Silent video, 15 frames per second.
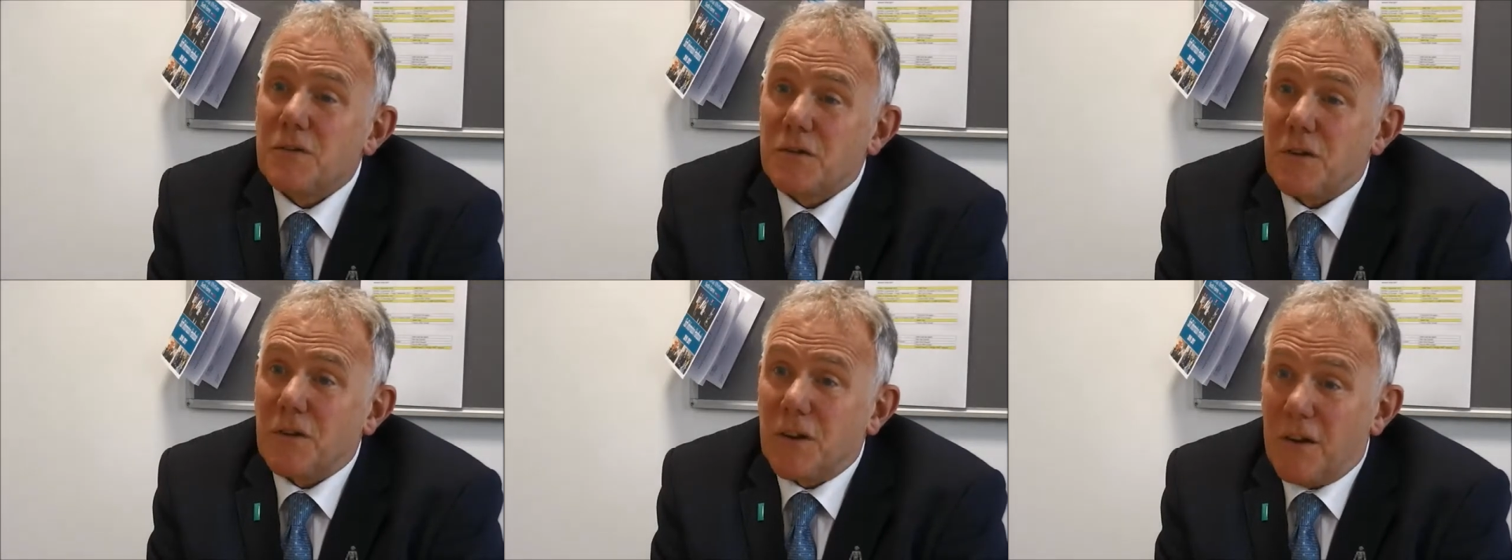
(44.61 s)

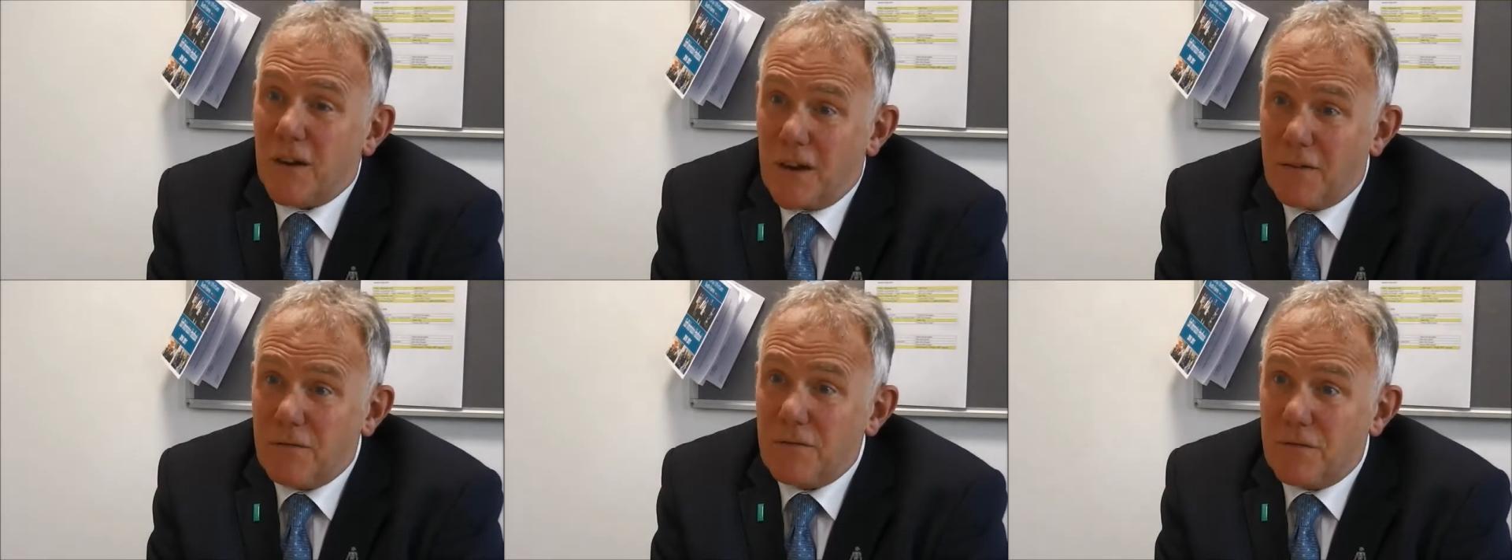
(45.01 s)
so
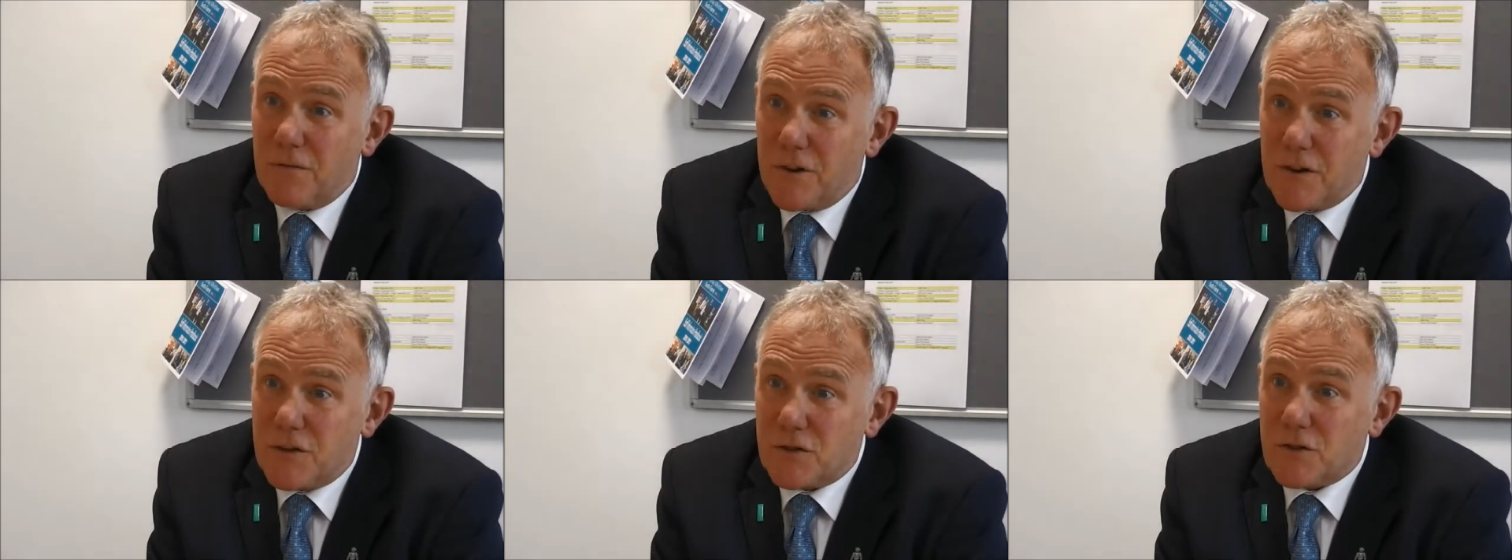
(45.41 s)
that
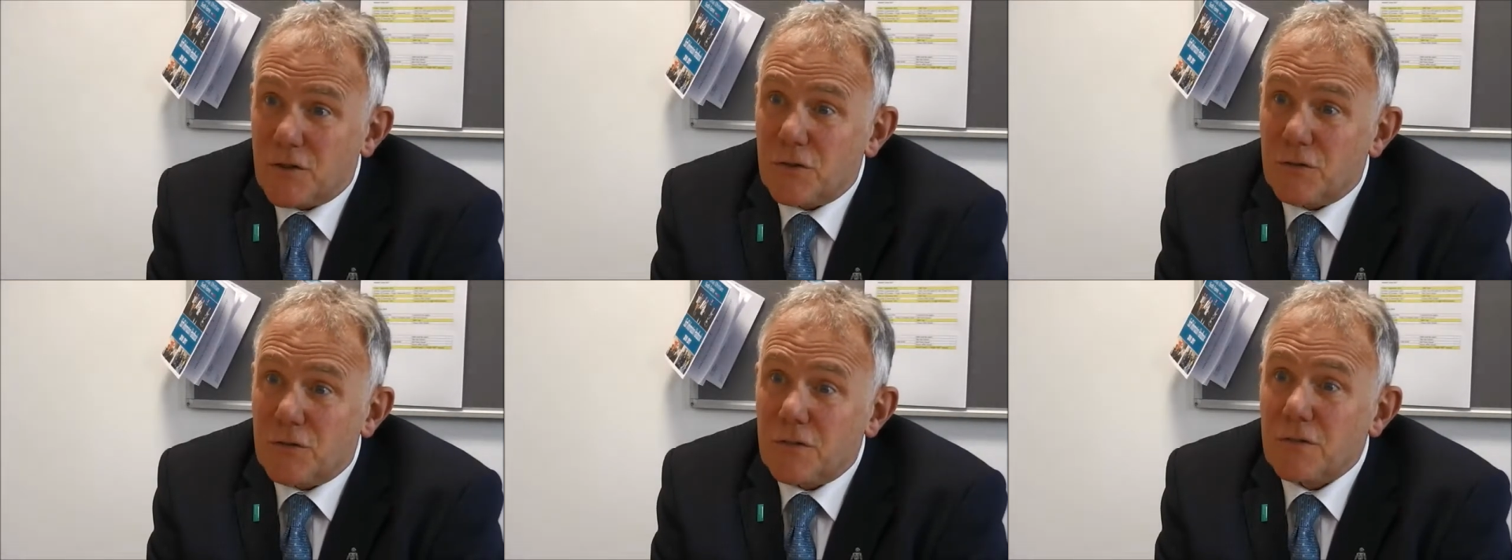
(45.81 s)
every
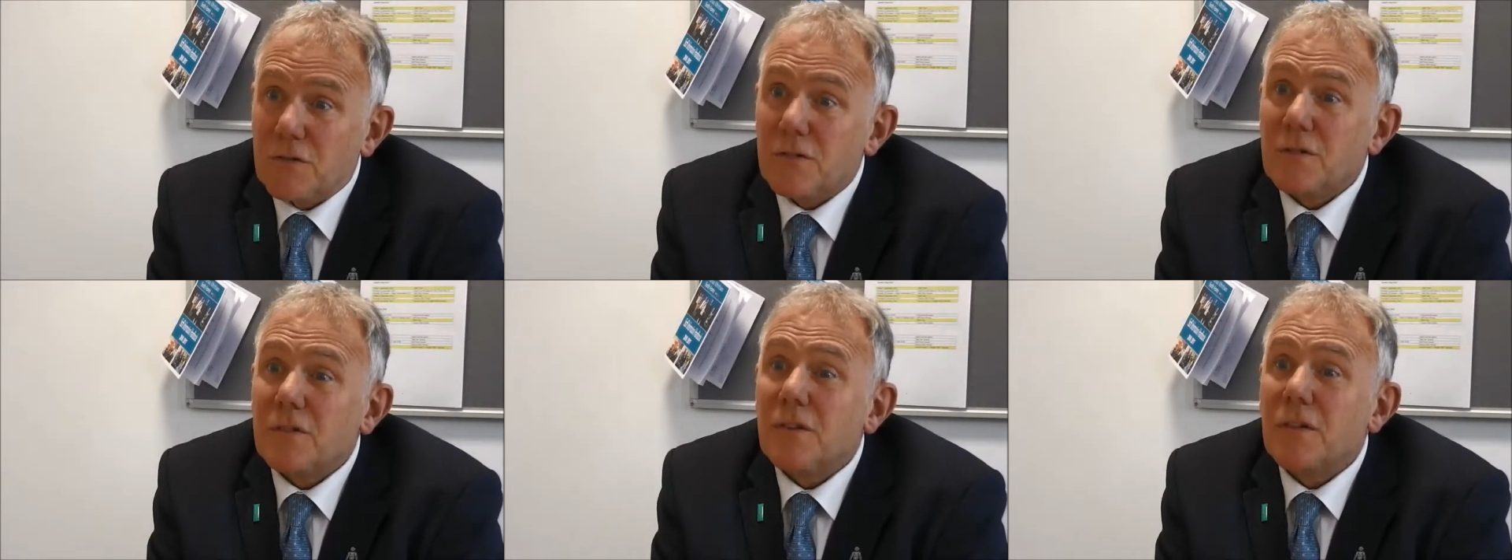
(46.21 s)
student
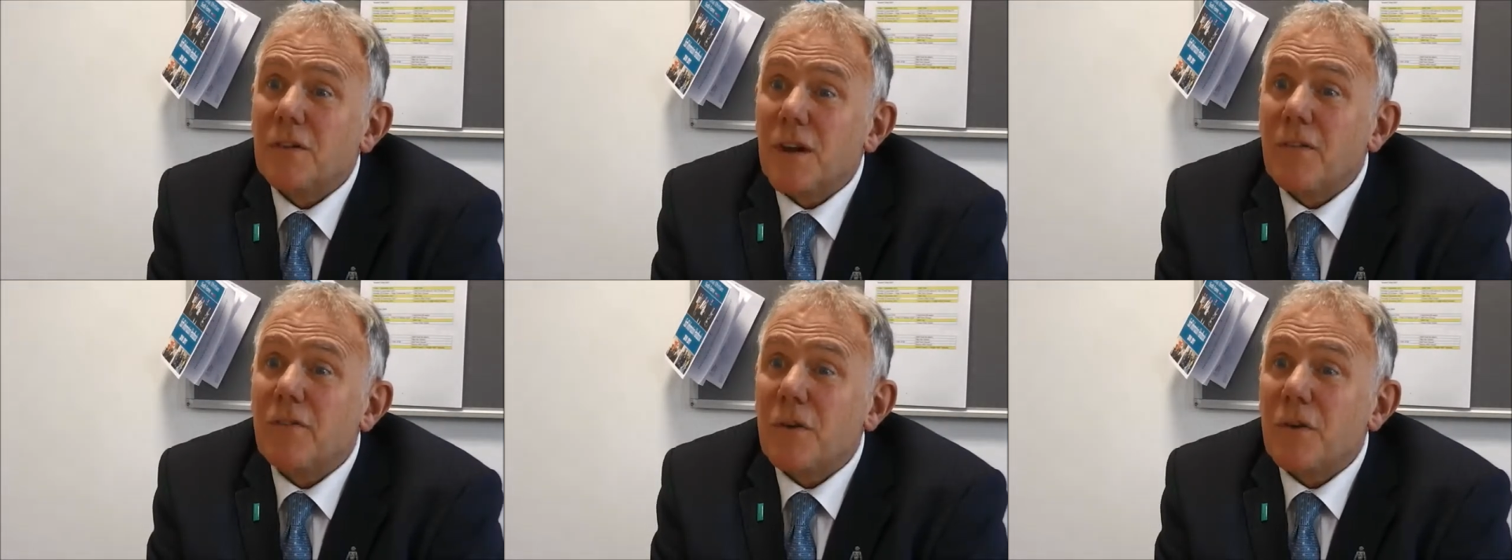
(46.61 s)
and